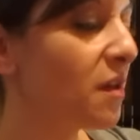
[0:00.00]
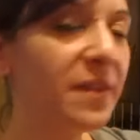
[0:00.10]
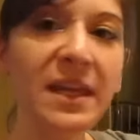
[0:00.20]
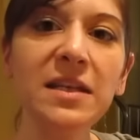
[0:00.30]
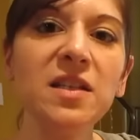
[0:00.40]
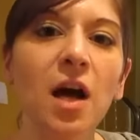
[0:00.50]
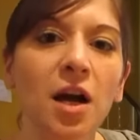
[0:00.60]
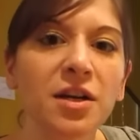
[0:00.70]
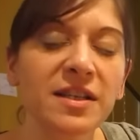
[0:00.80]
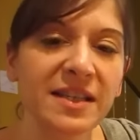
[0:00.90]
These
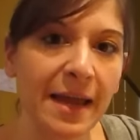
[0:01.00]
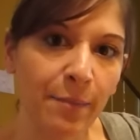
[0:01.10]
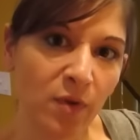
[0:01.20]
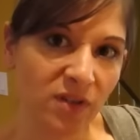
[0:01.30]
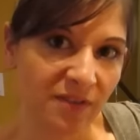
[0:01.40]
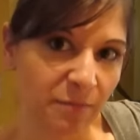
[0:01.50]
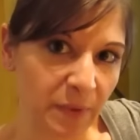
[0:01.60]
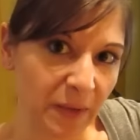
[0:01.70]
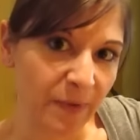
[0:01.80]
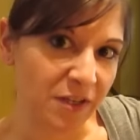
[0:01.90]
are samples of
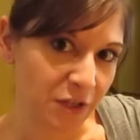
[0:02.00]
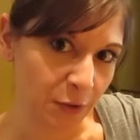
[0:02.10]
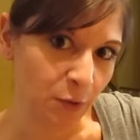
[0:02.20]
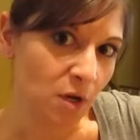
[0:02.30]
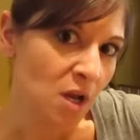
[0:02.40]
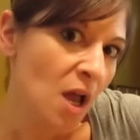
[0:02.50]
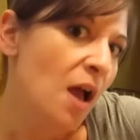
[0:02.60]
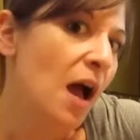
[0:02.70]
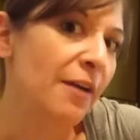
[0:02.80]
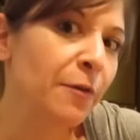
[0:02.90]
PB2.
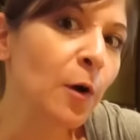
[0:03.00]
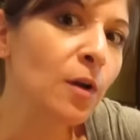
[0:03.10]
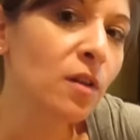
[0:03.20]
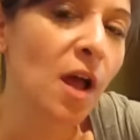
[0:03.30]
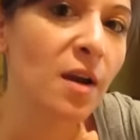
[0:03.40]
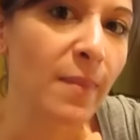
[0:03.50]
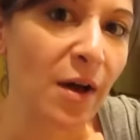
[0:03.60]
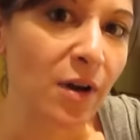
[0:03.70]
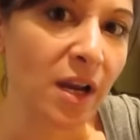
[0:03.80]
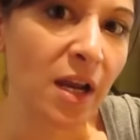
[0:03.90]
I've heard a lot
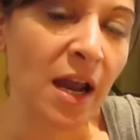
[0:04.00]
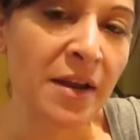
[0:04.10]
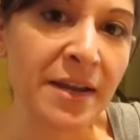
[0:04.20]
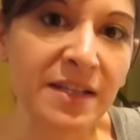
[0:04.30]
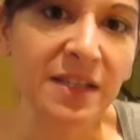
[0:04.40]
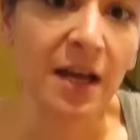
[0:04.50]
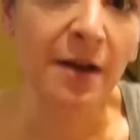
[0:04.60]
about it and it's